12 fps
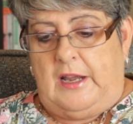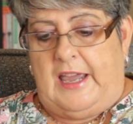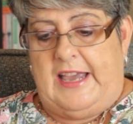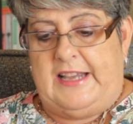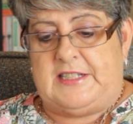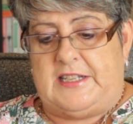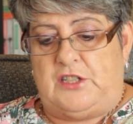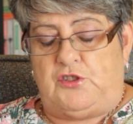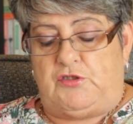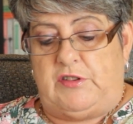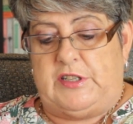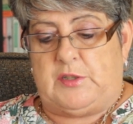Case
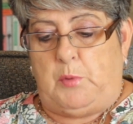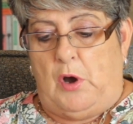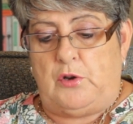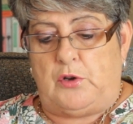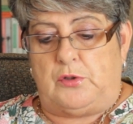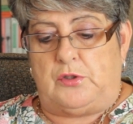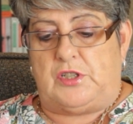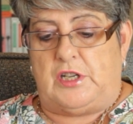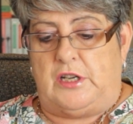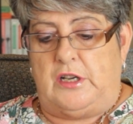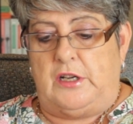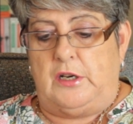histories, One Good
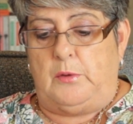Turn,